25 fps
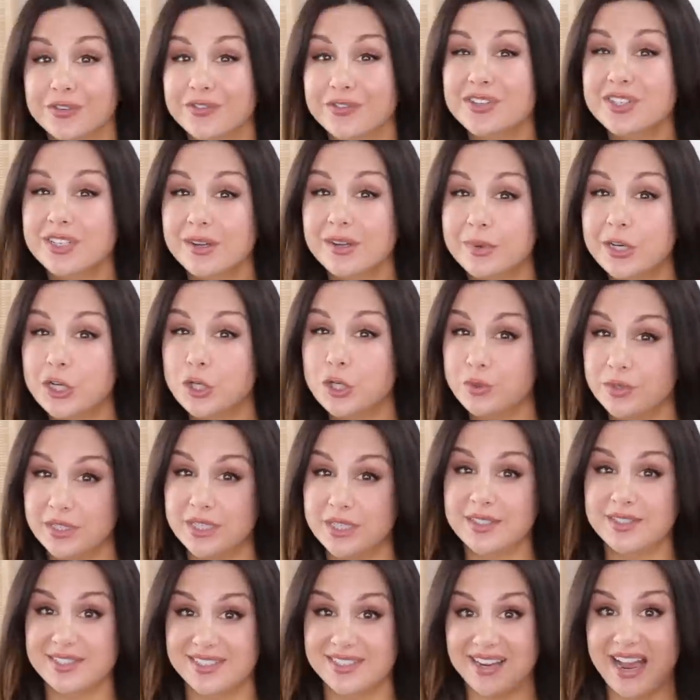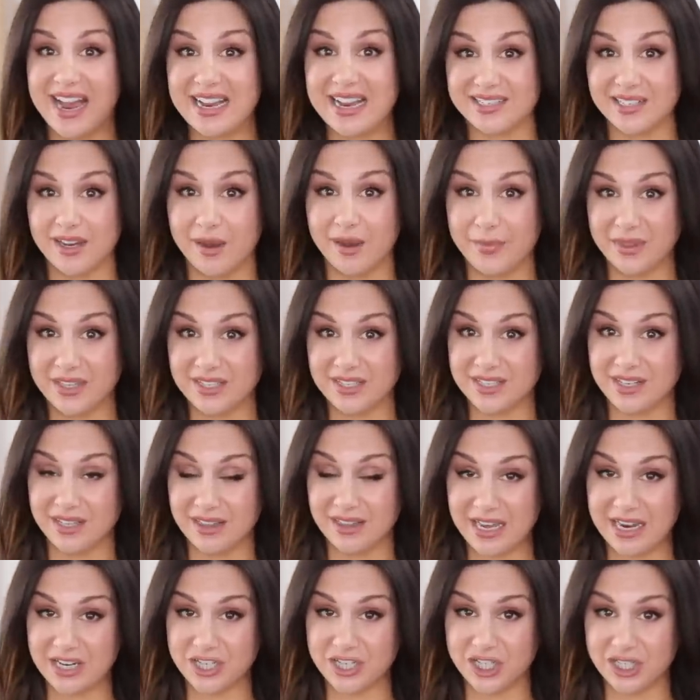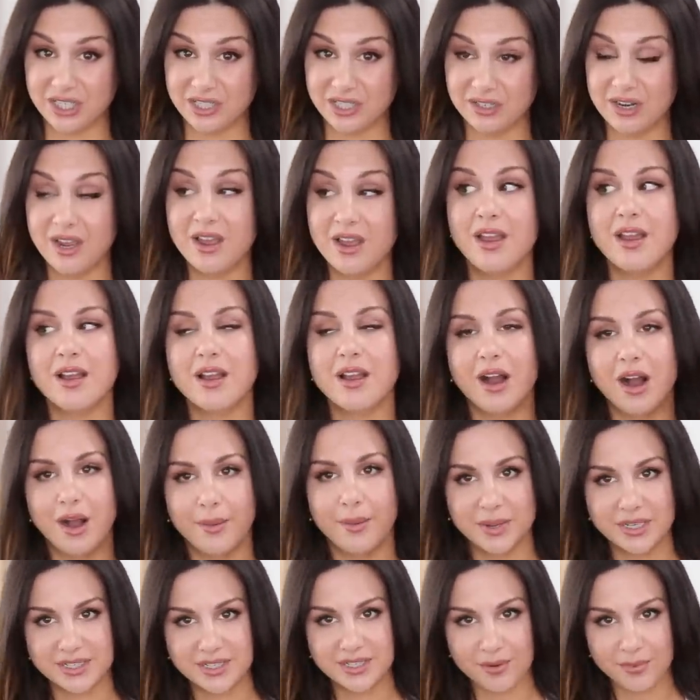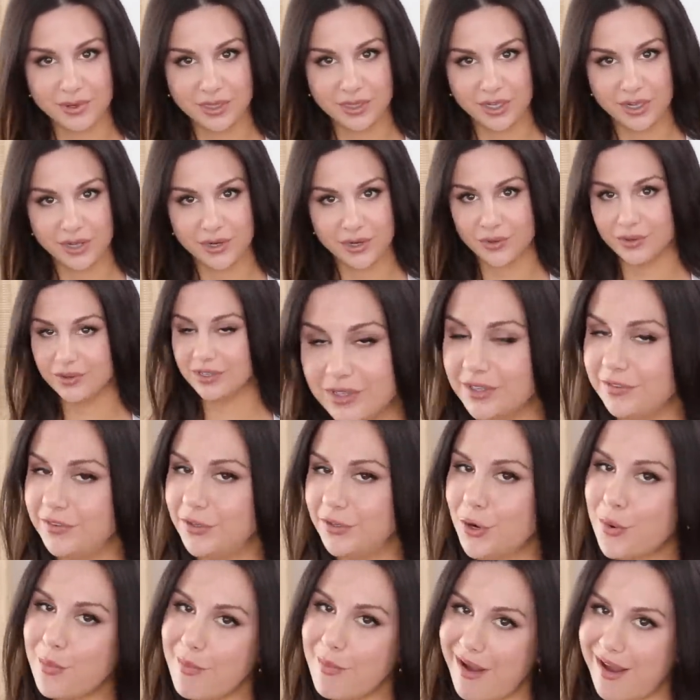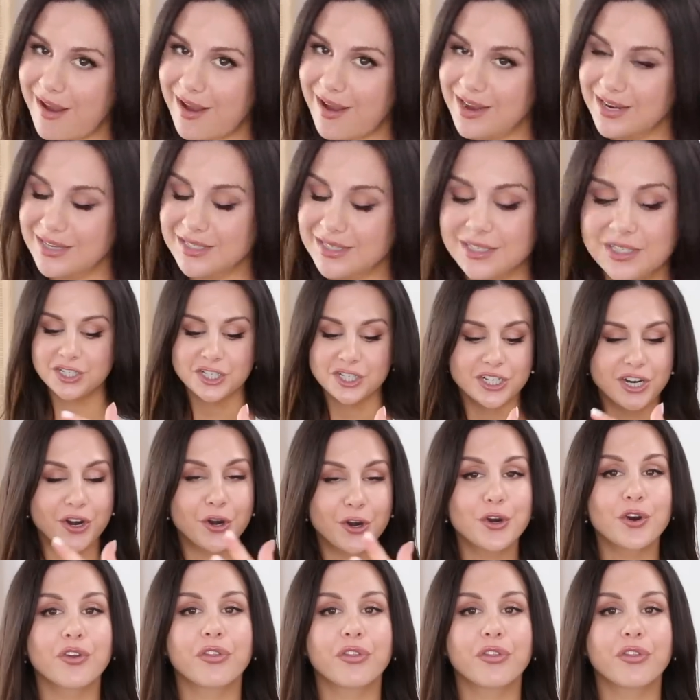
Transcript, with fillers: if you're somebody who did size up in this collection, comment down below if you don't mind, share your